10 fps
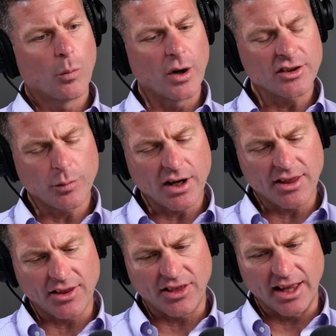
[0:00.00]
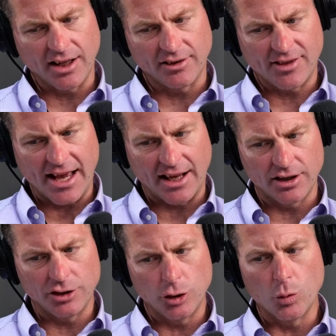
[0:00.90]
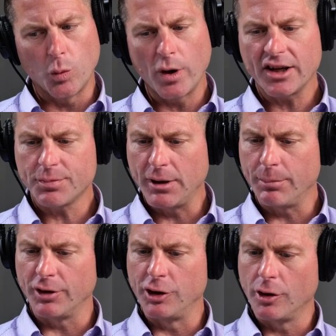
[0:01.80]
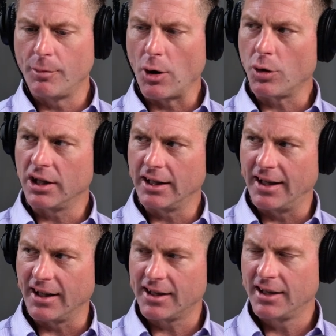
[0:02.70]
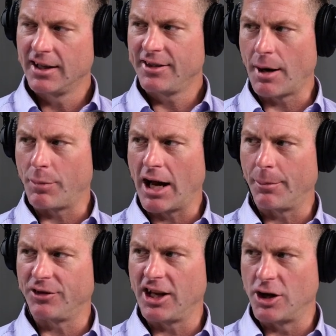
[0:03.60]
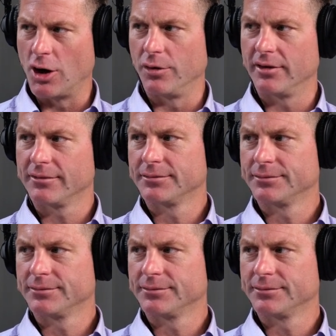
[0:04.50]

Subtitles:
What's one of the things that you wish people knew about Qlik that perhaps they don't?